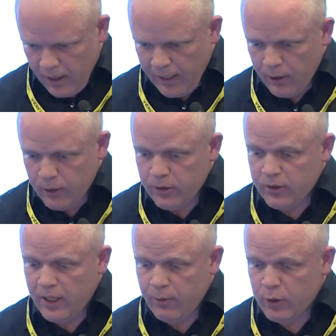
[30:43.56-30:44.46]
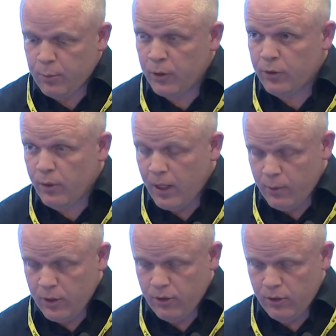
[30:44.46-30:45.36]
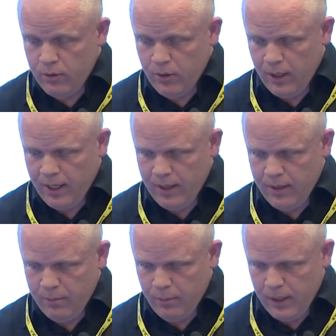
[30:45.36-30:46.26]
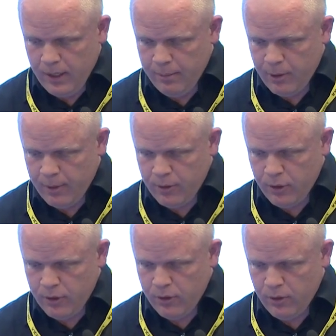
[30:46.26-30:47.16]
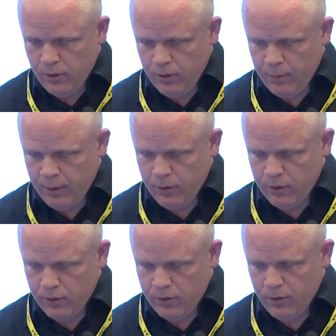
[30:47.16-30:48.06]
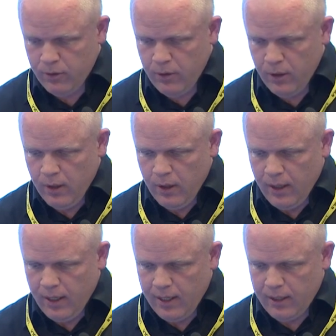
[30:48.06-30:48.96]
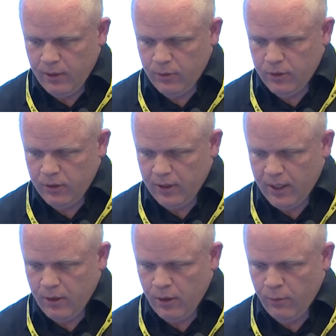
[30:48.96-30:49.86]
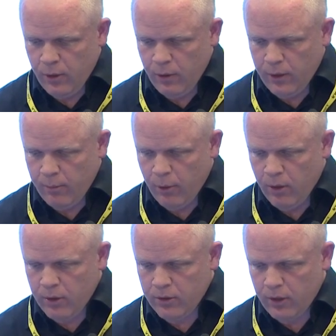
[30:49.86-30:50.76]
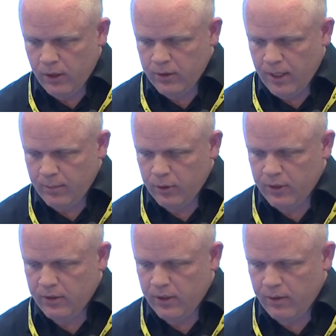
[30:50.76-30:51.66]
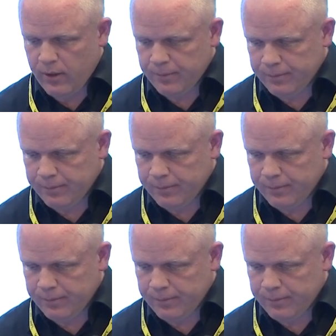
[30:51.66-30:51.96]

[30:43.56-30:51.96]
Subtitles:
can also say which module I want to limit my search to, or my results to, and I can also say I only want to look at blogs, code samples, etc.